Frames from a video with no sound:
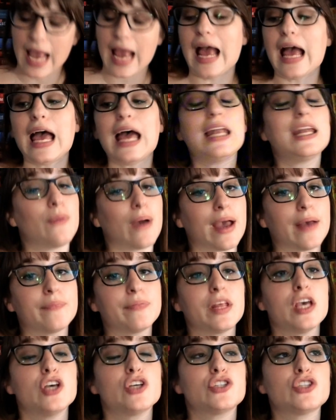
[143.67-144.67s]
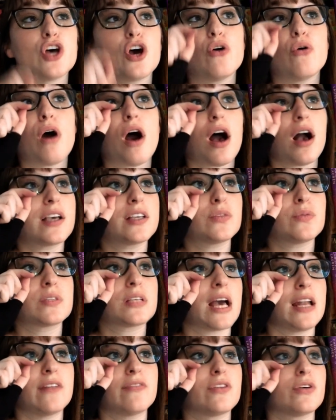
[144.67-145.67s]
Anyway, so August was
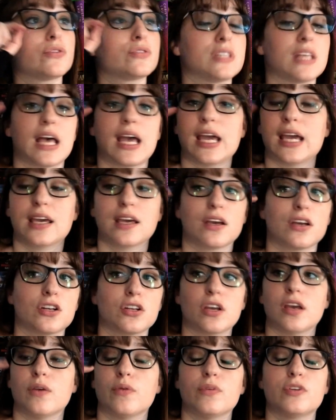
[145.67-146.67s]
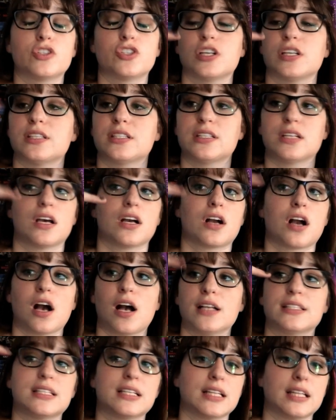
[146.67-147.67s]
kind of those it was just
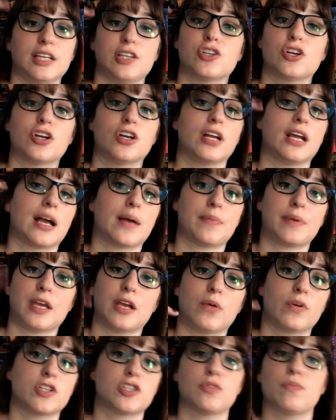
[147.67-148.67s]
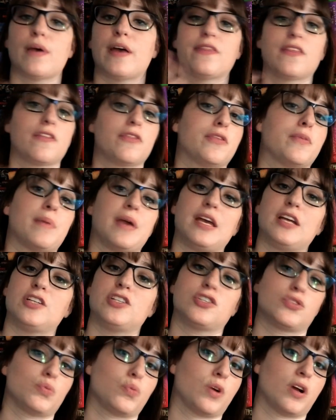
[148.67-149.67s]
constantly turning up here, which meant that the
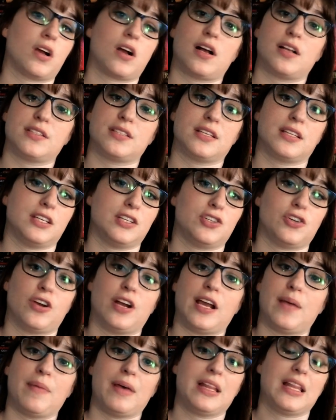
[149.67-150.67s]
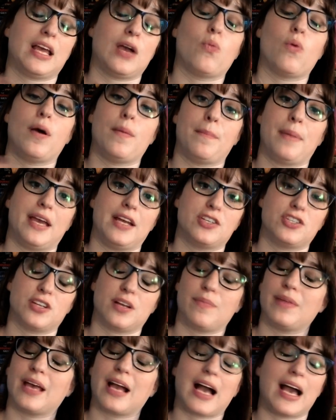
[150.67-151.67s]
pages weren't constantly turning. I meant one page,
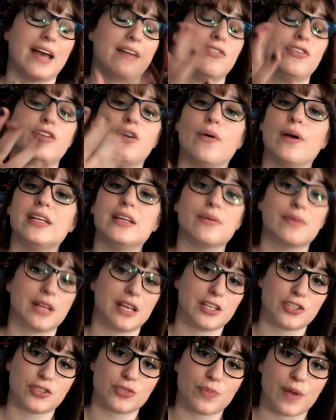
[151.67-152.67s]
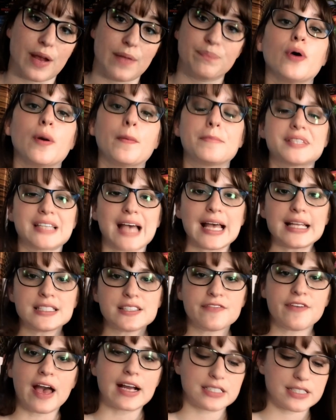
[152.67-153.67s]
and I'd be I have no idea what I just read. Besides the
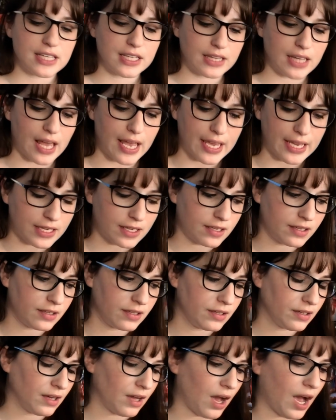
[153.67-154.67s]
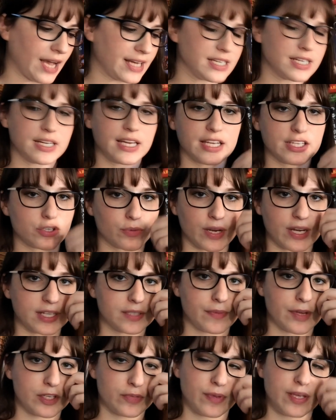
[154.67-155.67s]
fact that I didn't get to read as
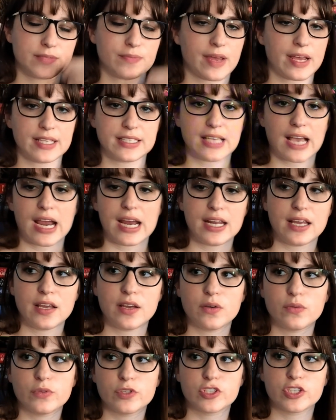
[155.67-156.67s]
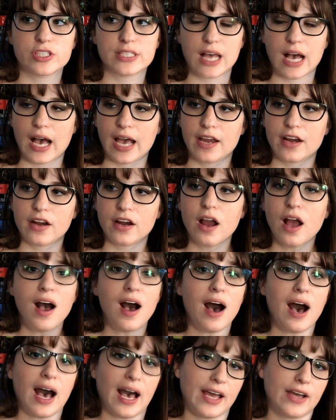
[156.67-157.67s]
much because my anxiety was just higher,
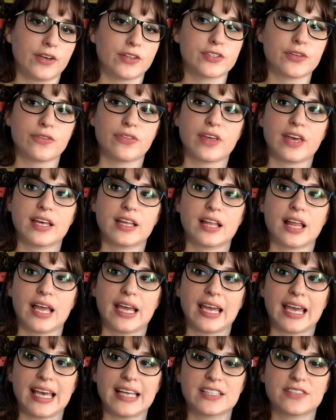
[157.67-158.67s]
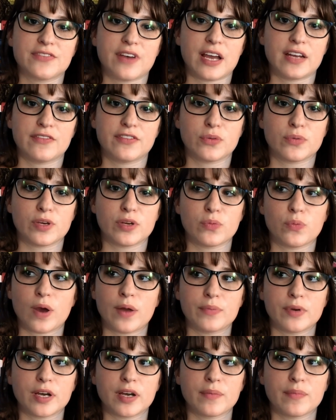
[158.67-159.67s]
I also think it's fine if you read 1
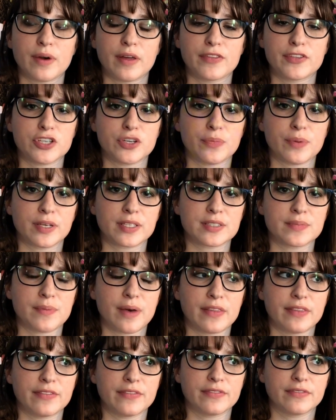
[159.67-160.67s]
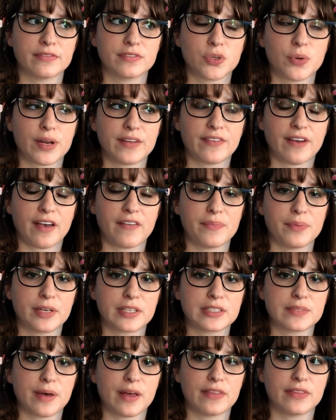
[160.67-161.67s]
book a month, 2 books a month, 25
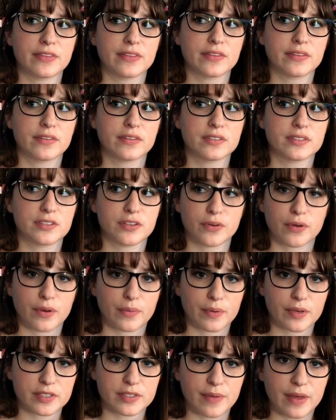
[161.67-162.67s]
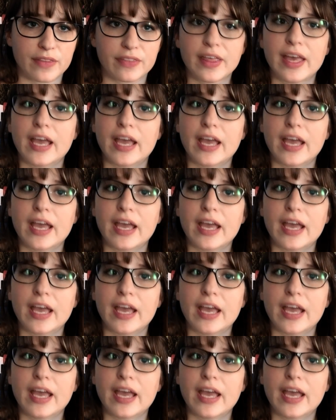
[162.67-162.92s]
books a month, 0 books a month.